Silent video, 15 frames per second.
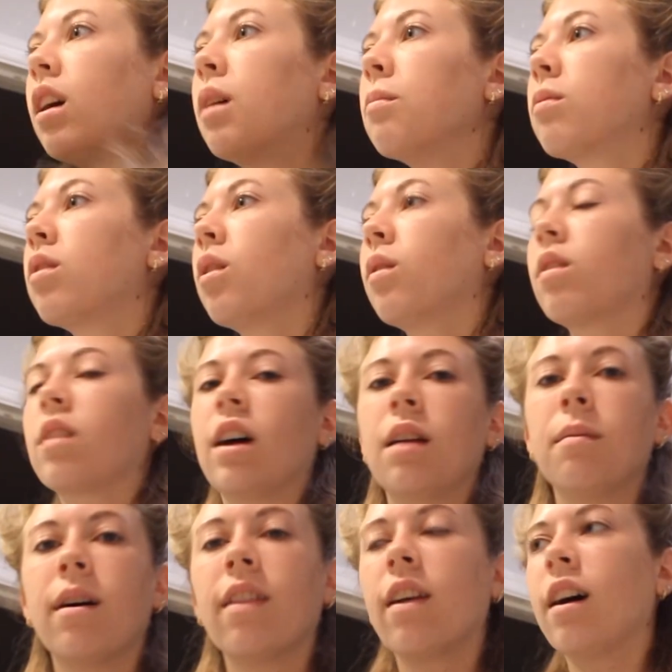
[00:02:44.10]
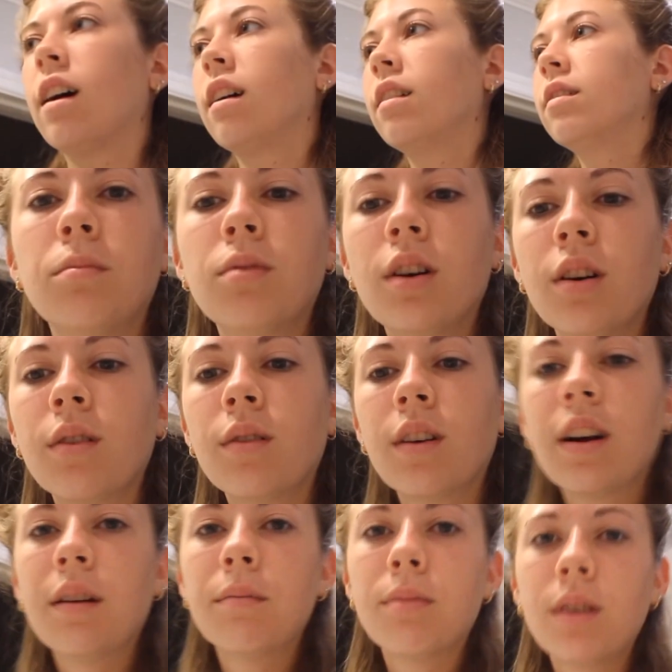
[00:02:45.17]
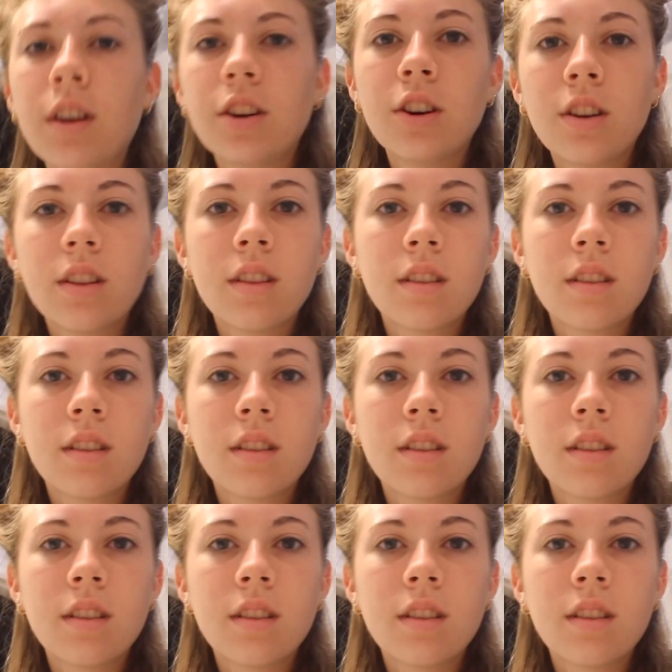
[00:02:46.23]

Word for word: I'm so excited about that. Bro, I'm pretty sure this